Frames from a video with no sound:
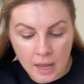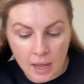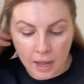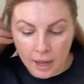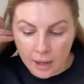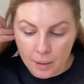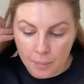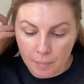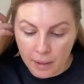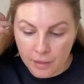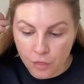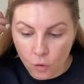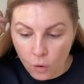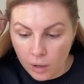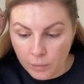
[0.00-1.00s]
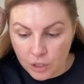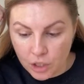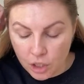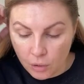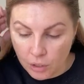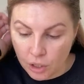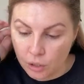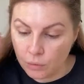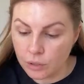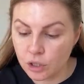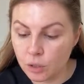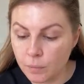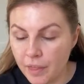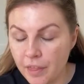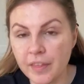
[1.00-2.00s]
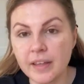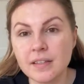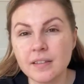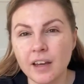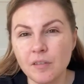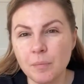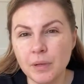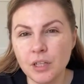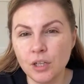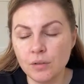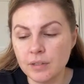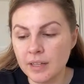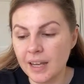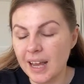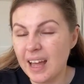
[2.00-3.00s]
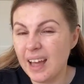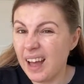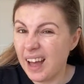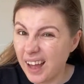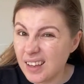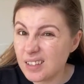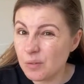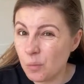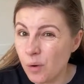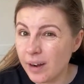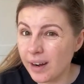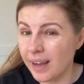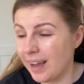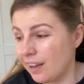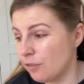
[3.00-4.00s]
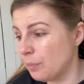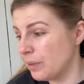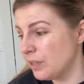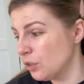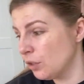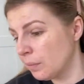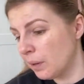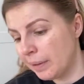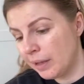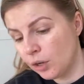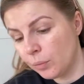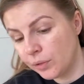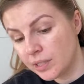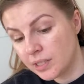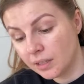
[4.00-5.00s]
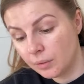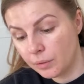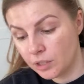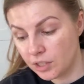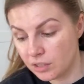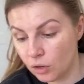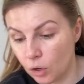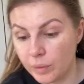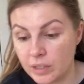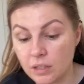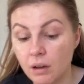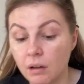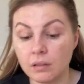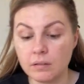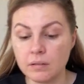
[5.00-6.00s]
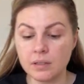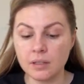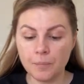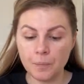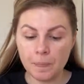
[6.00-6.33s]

Um, I thought I would show you some of the things that I've been using as and when I have been doing my makeup recently, which has not been tons.